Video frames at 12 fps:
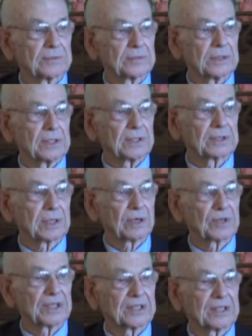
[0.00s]
She
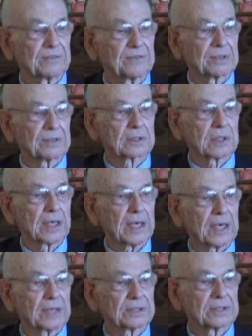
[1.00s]
taught a different
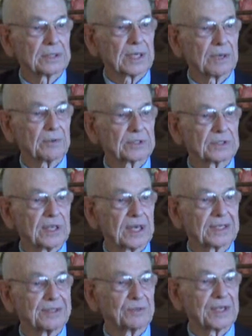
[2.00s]
class, and I was
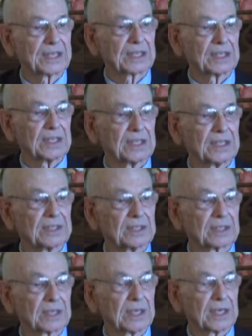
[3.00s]
not directly in
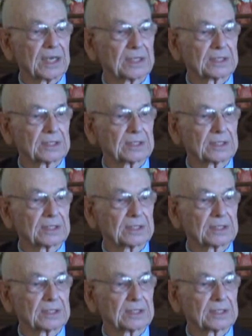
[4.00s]
her class.